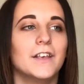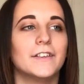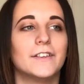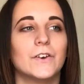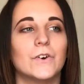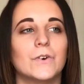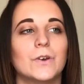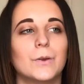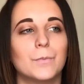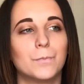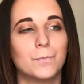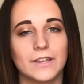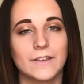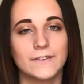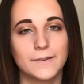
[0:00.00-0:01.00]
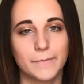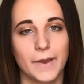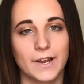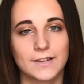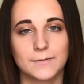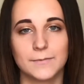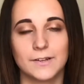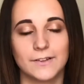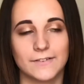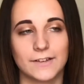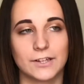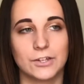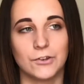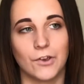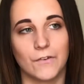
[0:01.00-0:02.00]
So he gives it back to me and he's
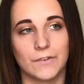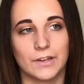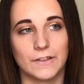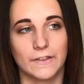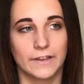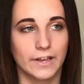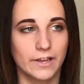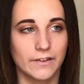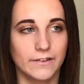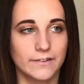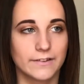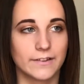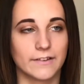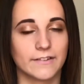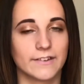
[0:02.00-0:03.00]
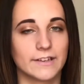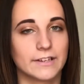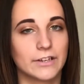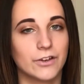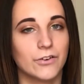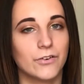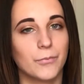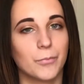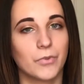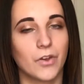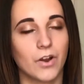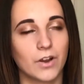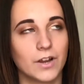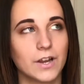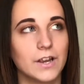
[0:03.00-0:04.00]
like, do you have anything else? And I was like, no, I'm
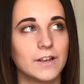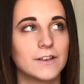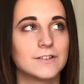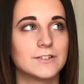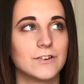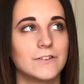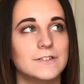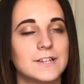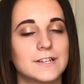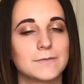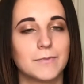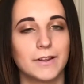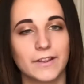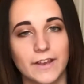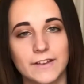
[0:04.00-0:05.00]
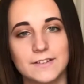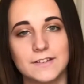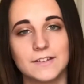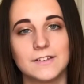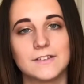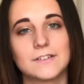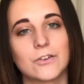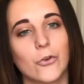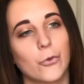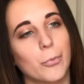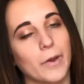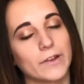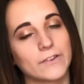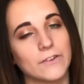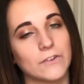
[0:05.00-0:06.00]
sorry. So he takes my license, goes
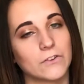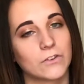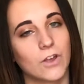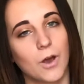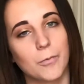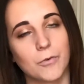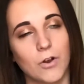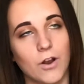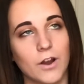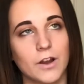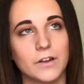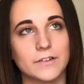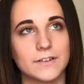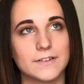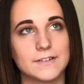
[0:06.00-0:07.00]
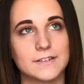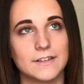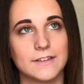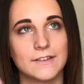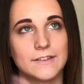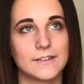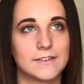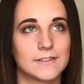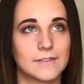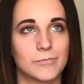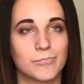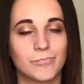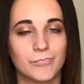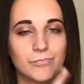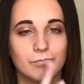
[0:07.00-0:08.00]
back to his cop car, does his
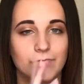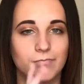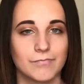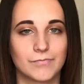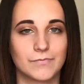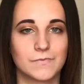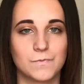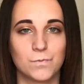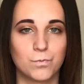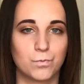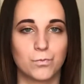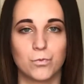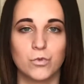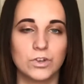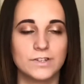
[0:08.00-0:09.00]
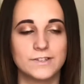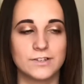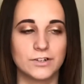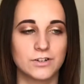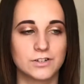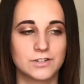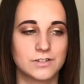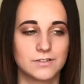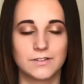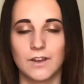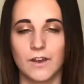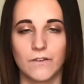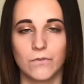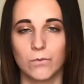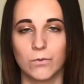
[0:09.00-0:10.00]
research
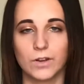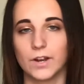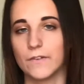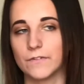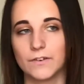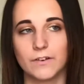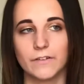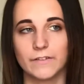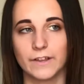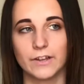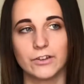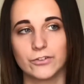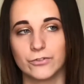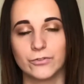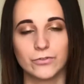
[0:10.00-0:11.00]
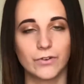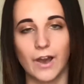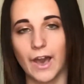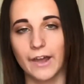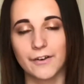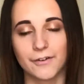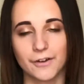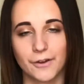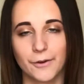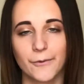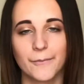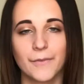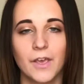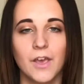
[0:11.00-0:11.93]
stuff, whatever they do, I don't know.